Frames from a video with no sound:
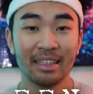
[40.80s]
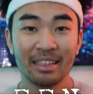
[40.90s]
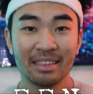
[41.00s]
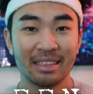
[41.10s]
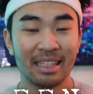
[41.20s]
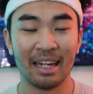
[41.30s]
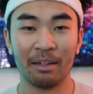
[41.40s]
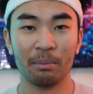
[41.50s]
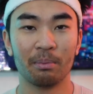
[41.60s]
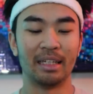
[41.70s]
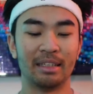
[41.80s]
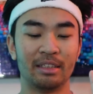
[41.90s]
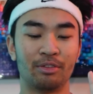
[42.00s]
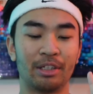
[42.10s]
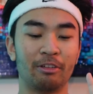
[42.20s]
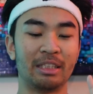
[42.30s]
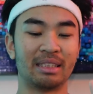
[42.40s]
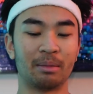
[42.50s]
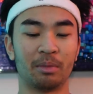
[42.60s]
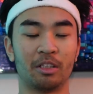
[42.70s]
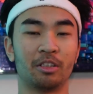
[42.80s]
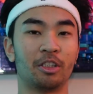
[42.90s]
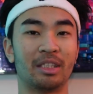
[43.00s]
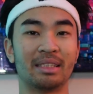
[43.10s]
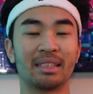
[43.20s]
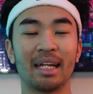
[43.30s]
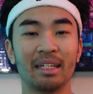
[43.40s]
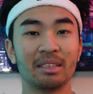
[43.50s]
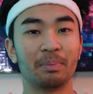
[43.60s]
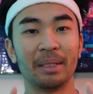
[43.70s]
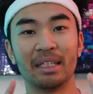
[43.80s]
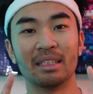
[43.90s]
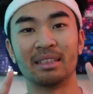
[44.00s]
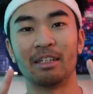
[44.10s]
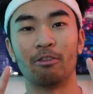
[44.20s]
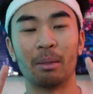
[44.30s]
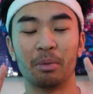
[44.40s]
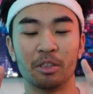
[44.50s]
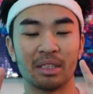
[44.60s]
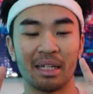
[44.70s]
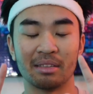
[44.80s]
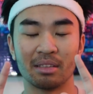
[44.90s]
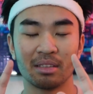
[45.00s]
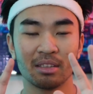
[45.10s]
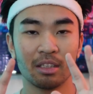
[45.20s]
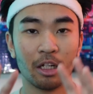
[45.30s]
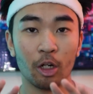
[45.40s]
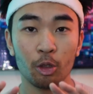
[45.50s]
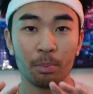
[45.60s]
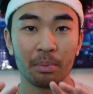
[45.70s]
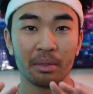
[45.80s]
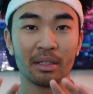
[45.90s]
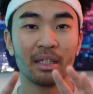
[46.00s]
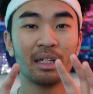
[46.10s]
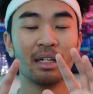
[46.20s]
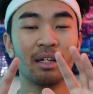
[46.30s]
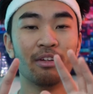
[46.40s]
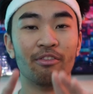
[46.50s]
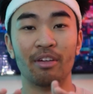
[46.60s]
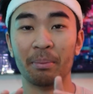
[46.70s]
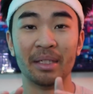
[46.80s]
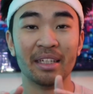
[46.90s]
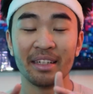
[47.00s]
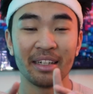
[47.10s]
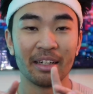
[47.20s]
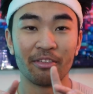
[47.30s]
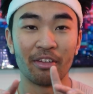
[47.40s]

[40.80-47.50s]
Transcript: think this set is very similar to this case because it represents hope, femininity,